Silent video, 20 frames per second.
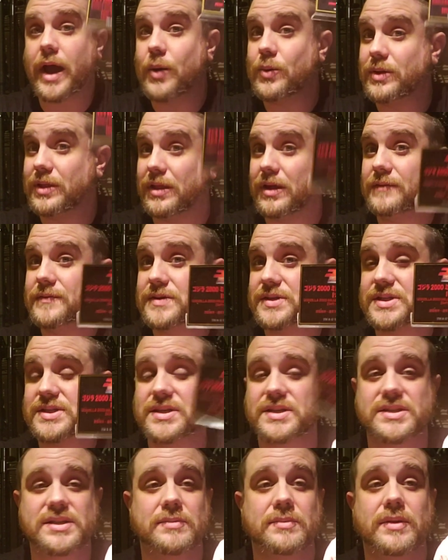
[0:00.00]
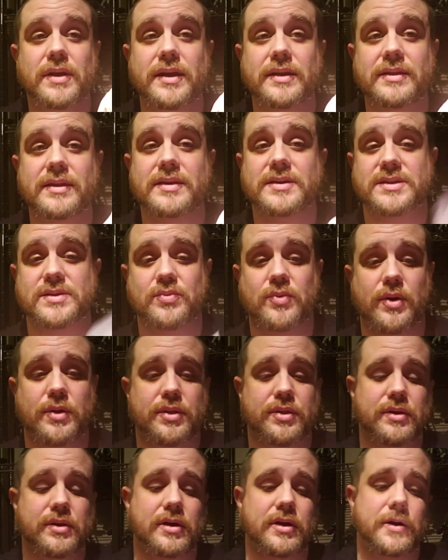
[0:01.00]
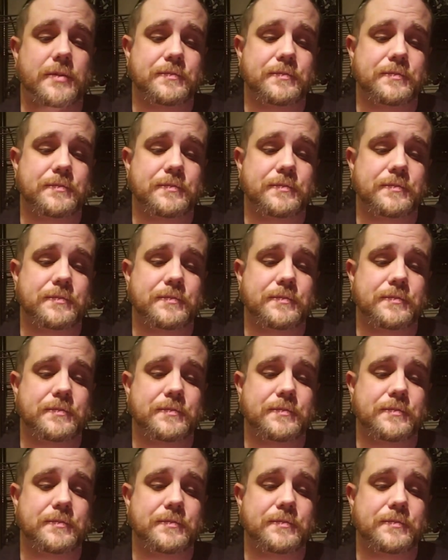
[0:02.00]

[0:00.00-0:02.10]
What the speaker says: I would love to see something like this with